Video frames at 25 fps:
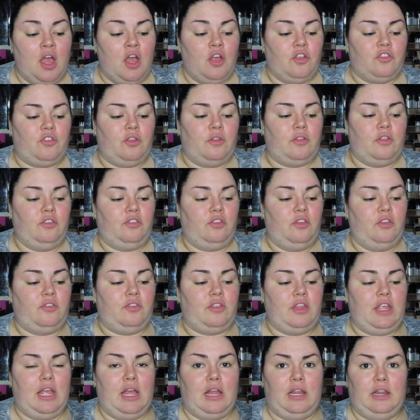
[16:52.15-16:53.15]
So this is
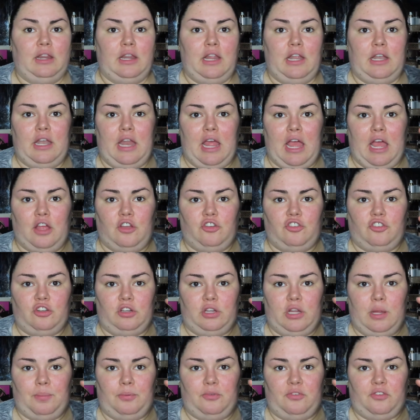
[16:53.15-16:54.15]
the Laneige
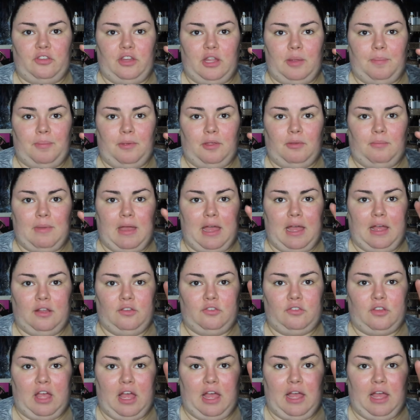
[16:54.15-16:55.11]
Lip Sleeping Mask.